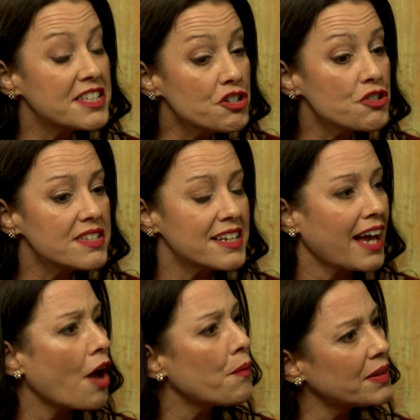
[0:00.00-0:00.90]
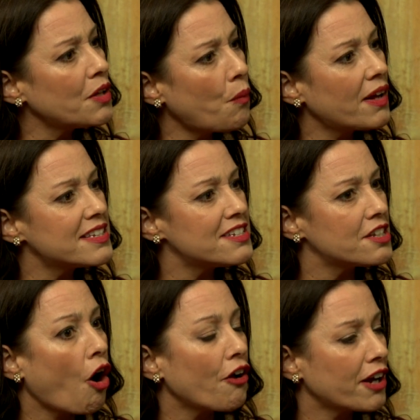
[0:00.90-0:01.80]
interesting. I really wanted to
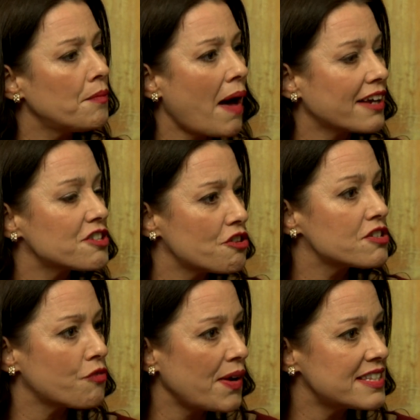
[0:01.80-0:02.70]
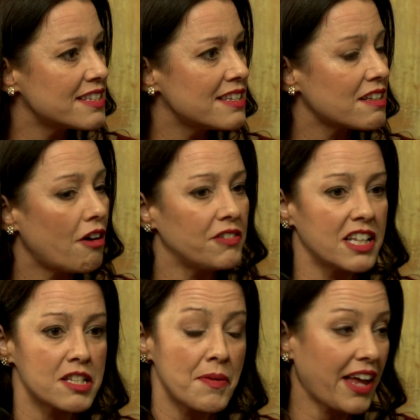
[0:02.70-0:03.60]
harken back to those voices of
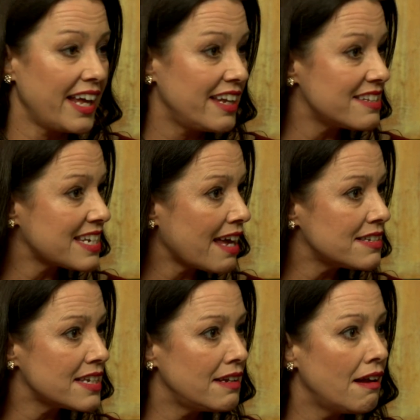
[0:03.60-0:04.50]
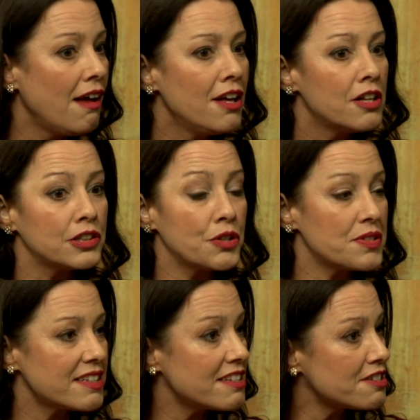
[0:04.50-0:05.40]
Elizabeth Cady Stanton,
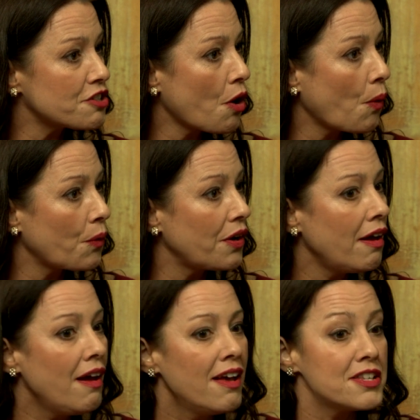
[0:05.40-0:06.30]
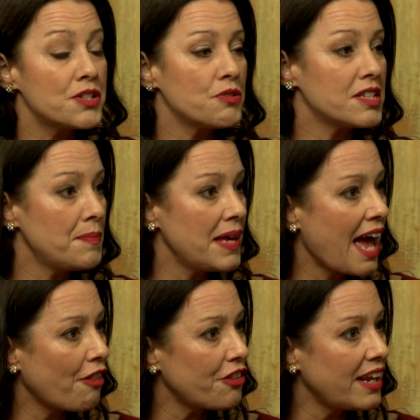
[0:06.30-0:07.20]
Lucy Stone, Susan B.
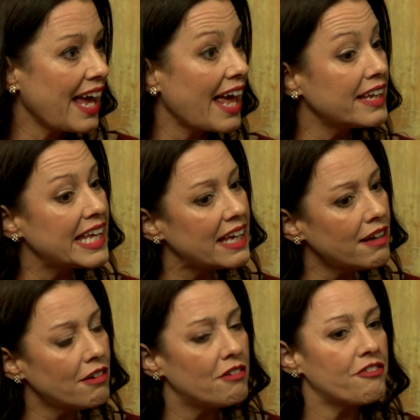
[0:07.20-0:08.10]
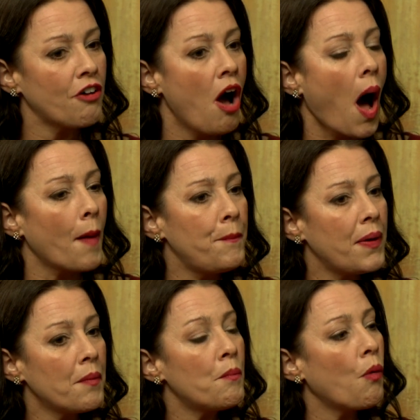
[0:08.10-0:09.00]
Anthony, and give a
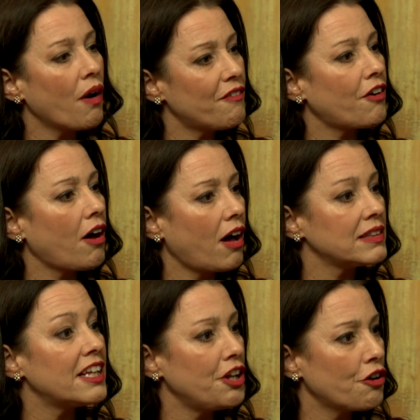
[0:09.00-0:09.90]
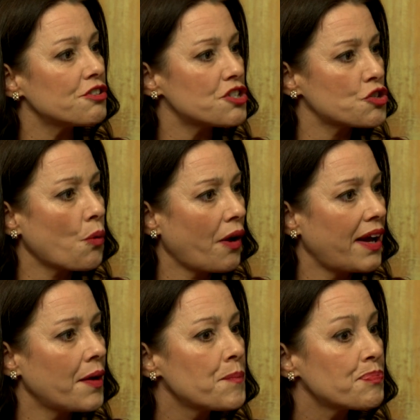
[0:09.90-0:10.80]
bit more of a linear
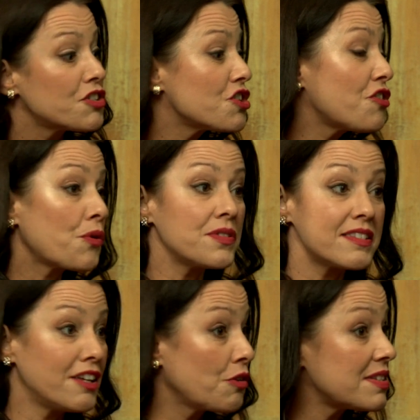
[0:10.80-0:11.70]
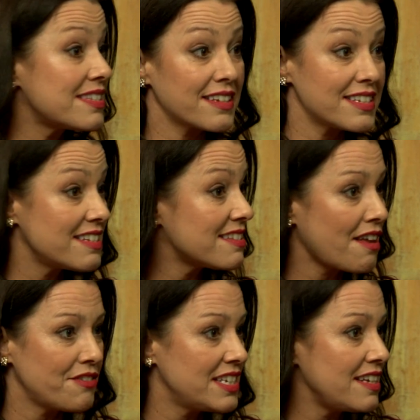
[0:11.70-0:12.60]
story to those, 60,
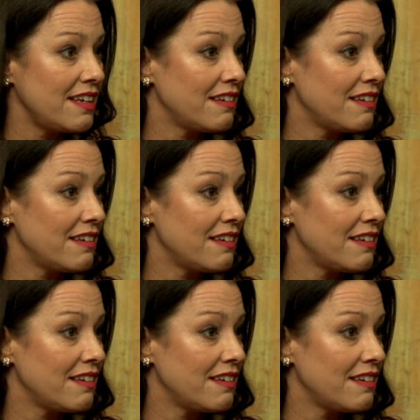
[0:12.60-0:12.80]
70